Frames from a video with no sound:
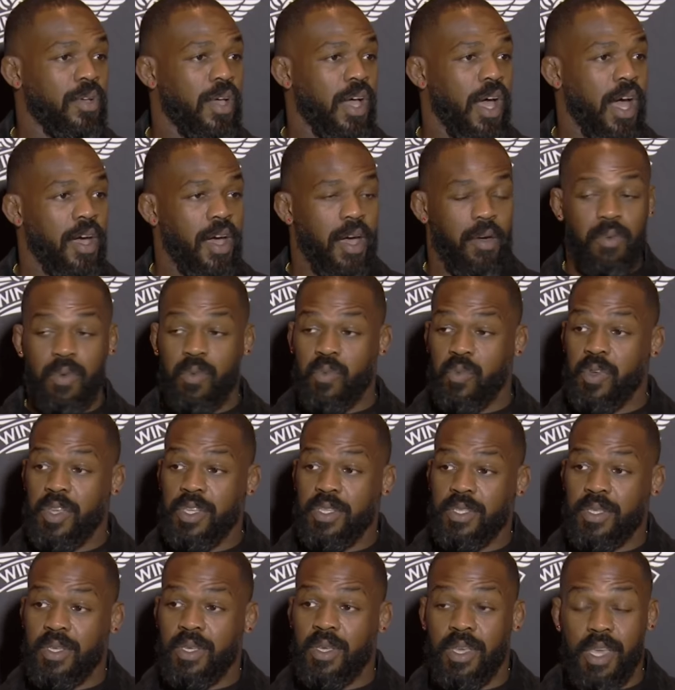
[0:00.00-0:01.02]
I, I, would
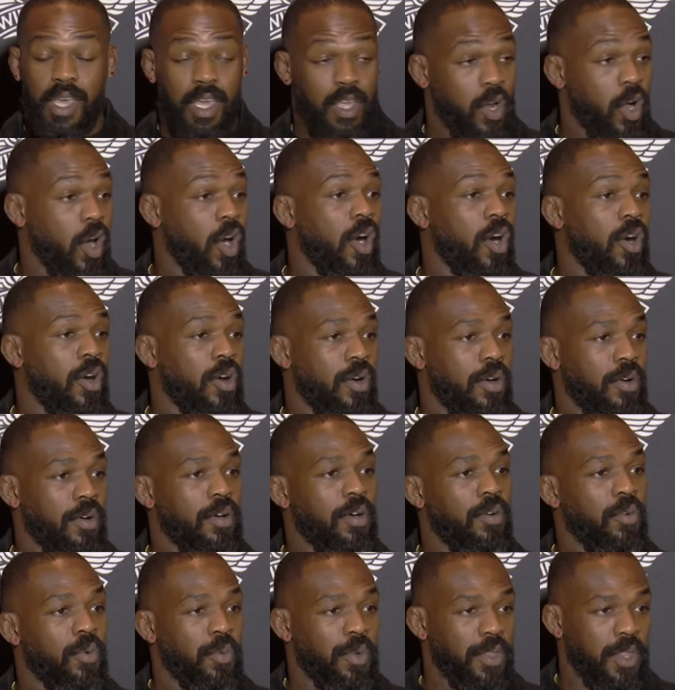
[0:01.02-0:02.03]
risk it all
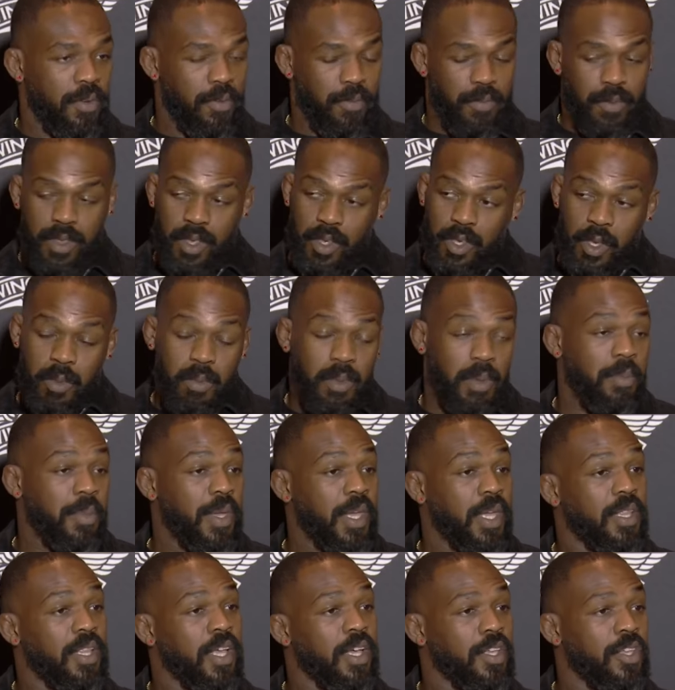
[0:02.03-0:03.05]
with a, with a human
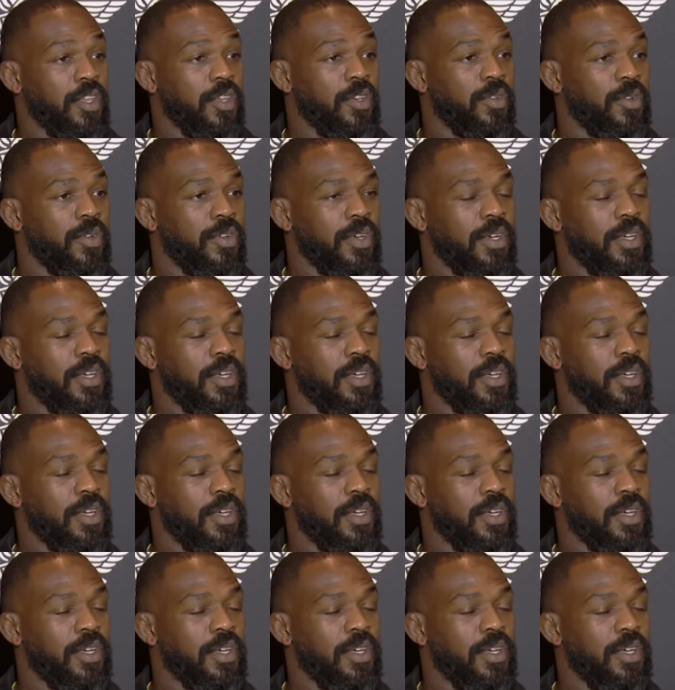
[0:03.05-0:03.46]
being like you.